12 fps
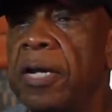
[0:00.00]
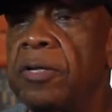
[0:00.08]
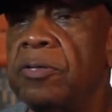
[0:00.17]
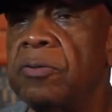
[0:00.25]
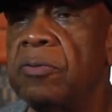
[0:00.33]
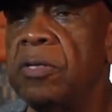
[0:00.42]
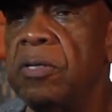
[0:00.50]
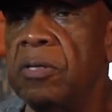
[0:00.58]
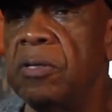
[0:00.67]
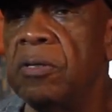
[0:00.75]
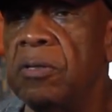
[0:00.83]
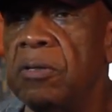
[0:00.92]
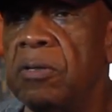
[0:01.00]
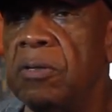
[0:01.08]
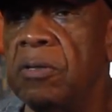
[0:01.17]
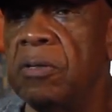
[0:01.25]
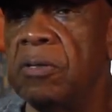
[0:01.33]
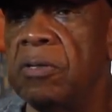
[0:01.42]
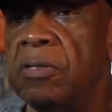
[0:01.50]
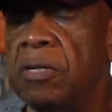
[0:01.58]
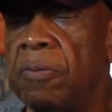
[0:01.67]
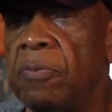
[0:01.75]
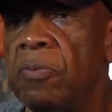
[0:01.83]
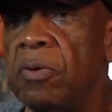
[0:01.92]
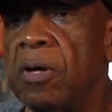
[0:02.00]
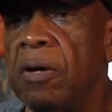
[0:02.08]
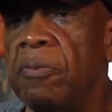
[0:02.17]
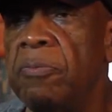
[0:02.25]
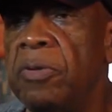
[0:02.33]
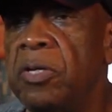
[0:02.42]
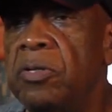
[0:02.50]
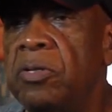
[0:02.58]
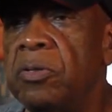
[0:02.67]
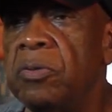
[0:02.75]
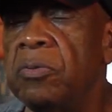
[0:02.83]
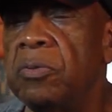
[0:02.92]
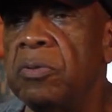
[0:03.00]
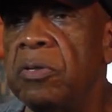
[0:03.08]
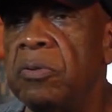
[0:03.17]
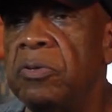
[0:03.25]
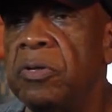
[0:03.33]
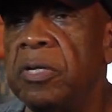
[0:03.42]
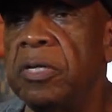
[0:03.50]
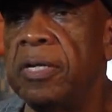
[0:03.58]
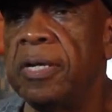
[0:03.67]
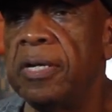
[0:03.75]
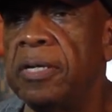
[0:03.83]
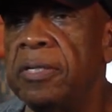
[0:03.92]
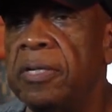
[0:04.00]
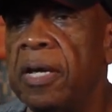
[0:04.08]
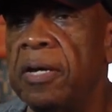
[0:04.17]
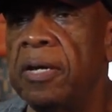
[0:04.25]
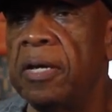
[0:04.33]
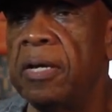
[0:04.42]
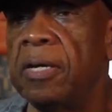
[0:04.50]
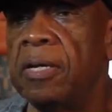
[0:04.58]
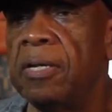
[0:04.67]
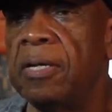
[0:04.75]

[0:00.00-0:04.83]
down the street, something will come and meet you And when you get there, it's not there.